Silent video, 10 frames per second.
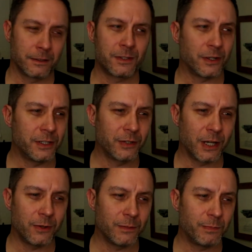So you
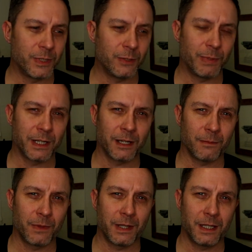go and you'd pick
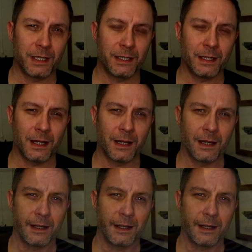up the